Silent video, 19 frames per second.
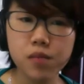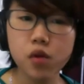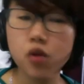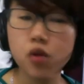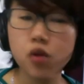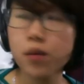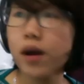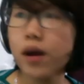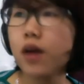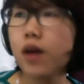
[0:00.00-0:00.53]
more
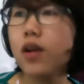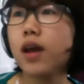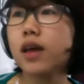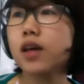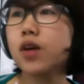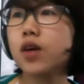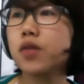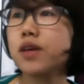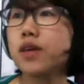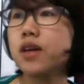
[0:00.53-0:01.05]
about like
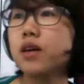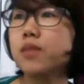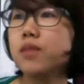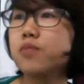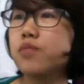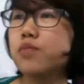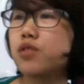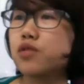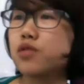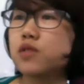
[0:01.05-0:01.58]
career
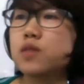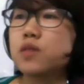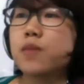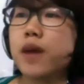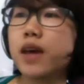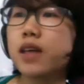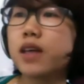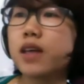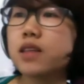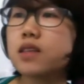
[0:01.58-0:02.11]

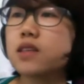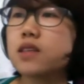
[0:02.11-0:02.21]
prospects.